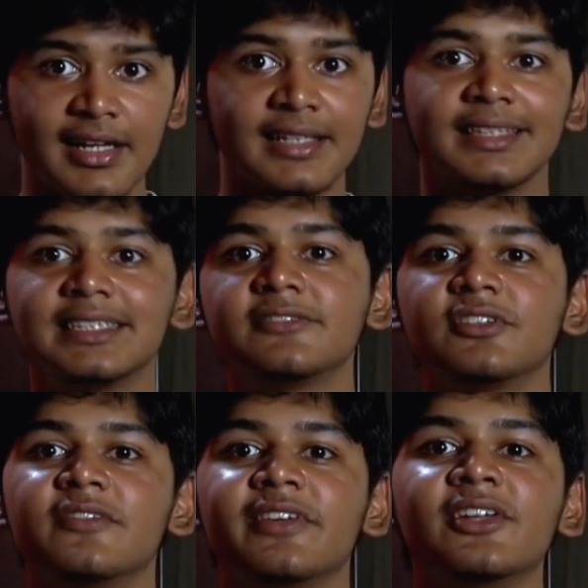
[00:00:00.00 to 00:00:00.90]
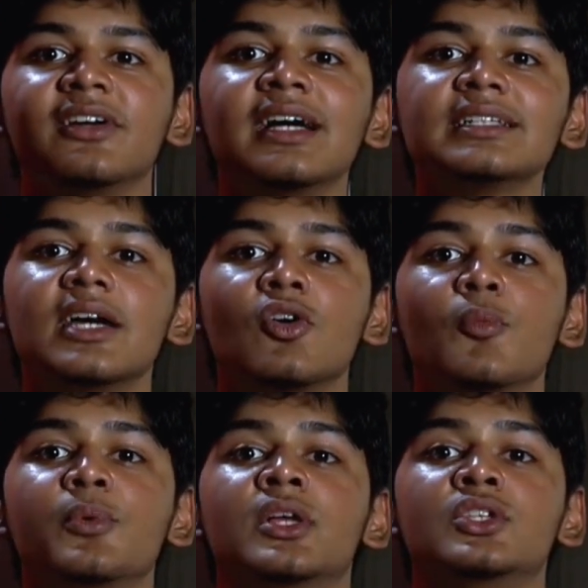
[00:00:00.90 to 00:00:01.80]
That's it for the video, guys. I hope
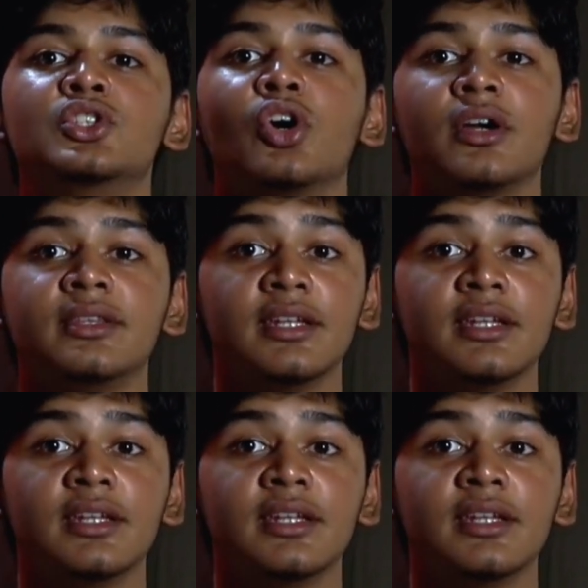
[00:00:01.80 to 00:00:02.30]
you enjoyed the